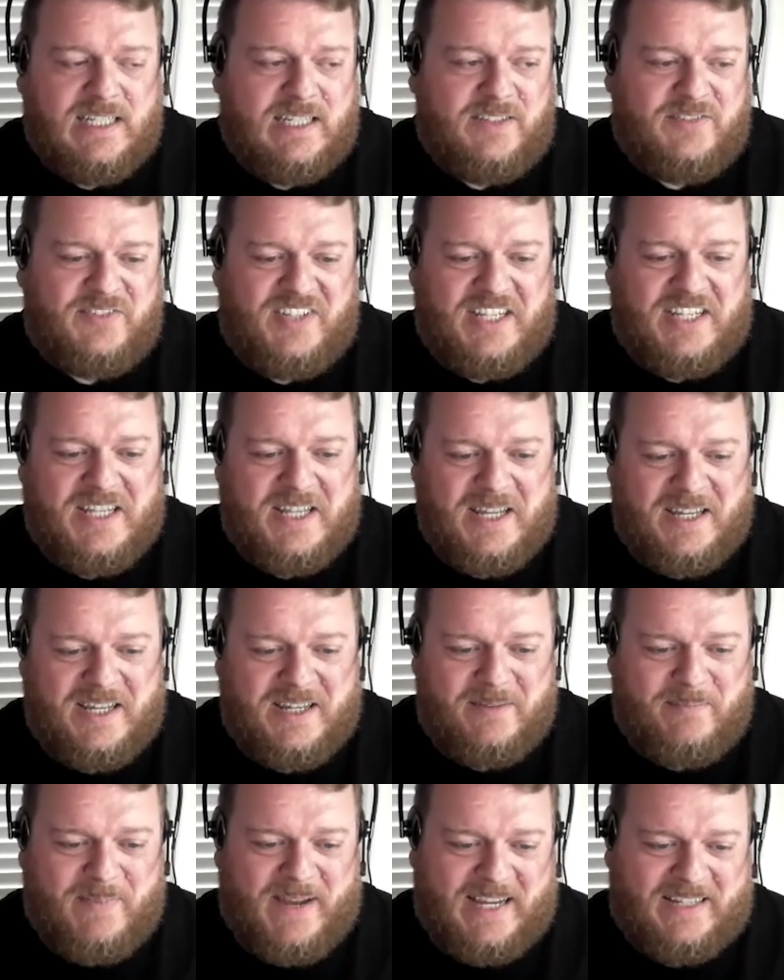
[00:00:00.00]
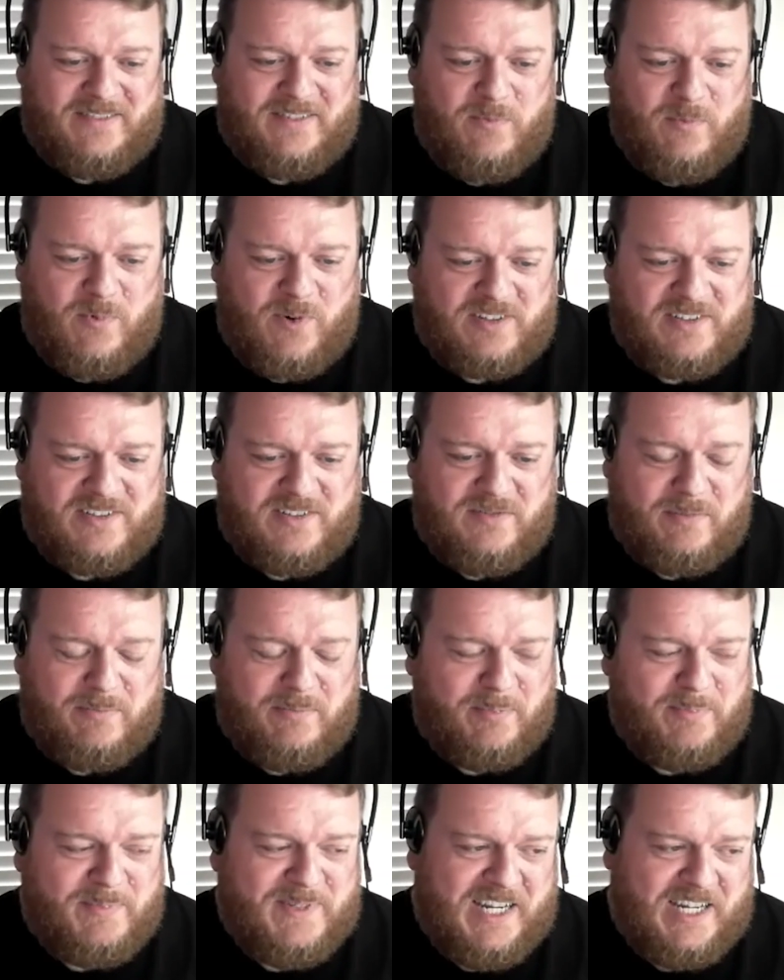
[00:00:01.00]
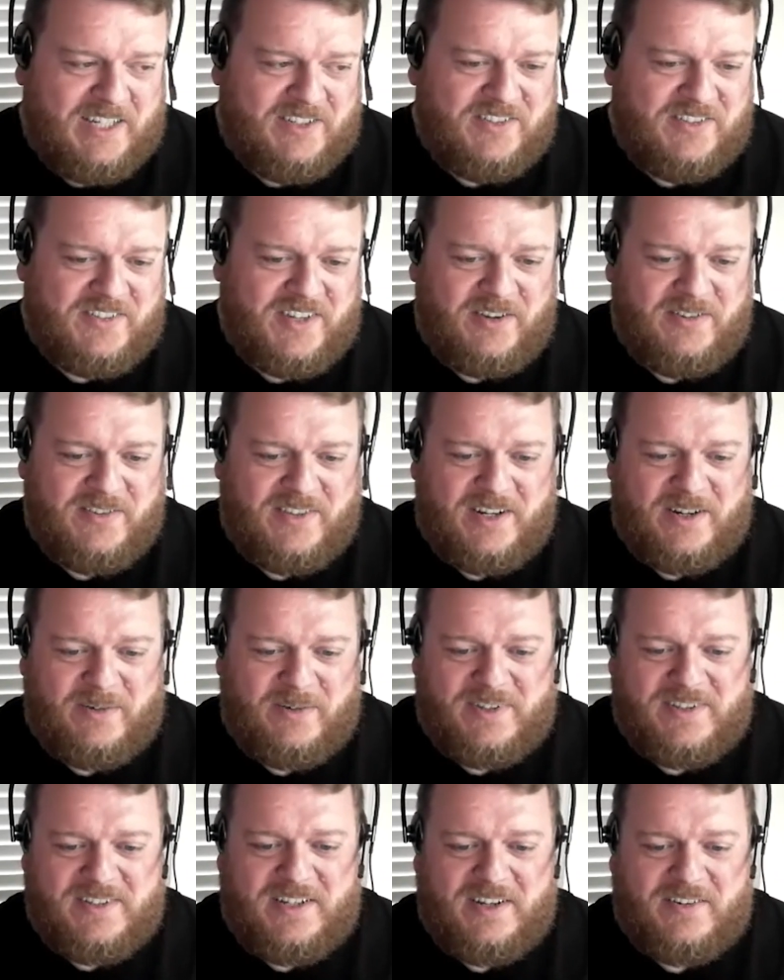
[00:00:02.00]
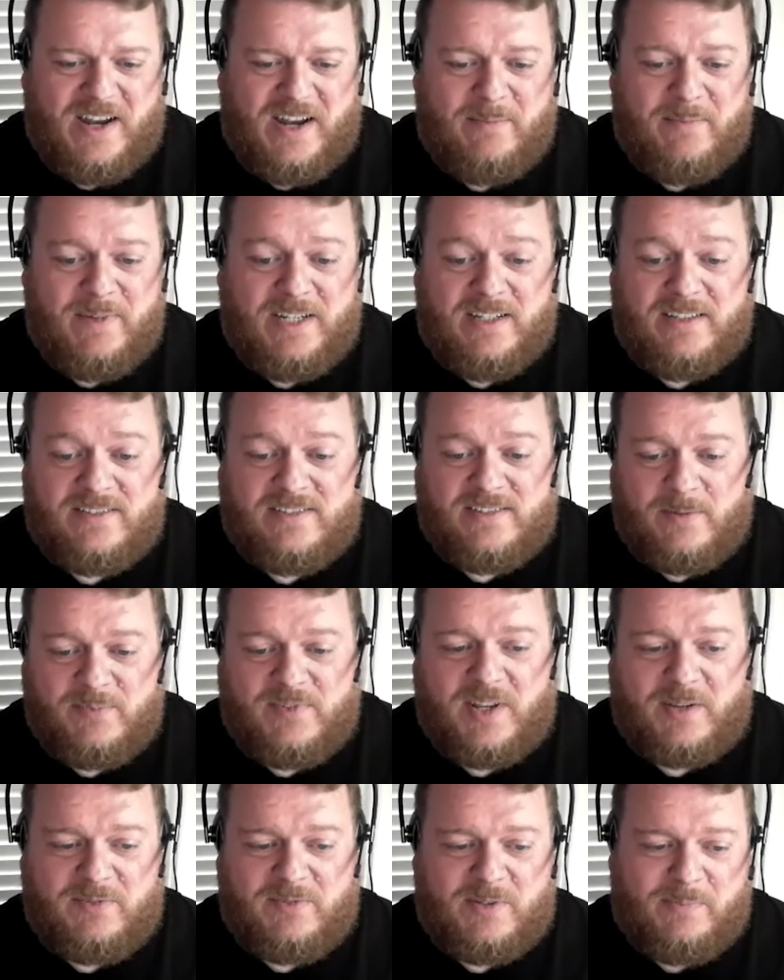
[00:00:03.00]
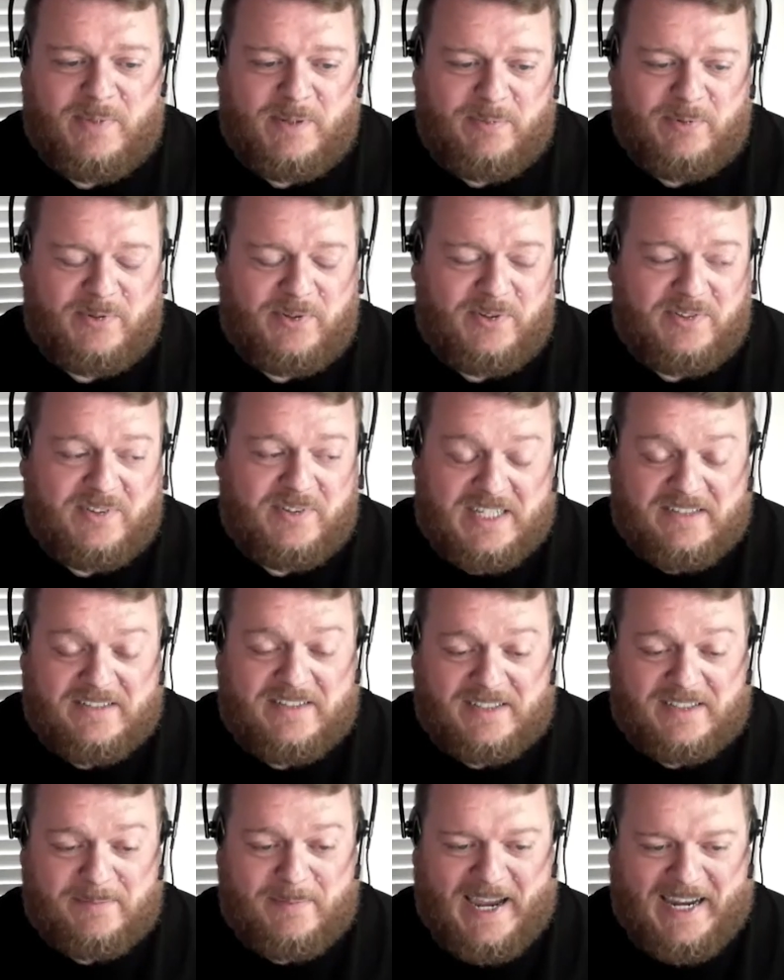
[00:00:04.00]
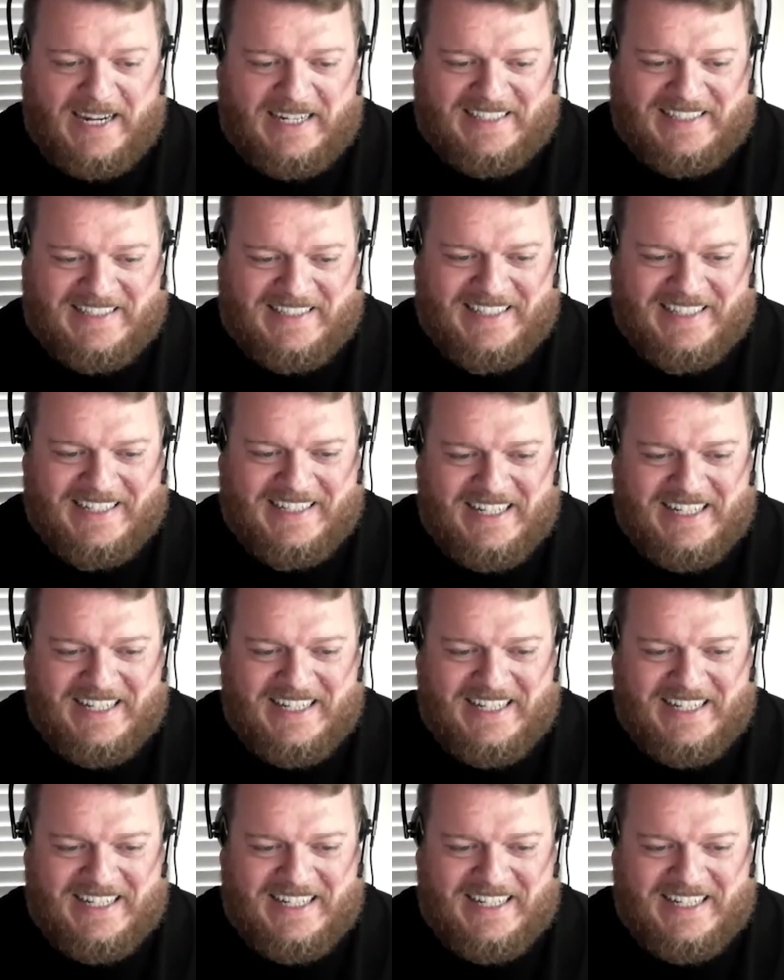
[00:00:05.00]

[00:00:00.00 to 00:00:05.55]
They've seen the best and worst of implementations out there with DRM, and it's sometimes the people you least expect.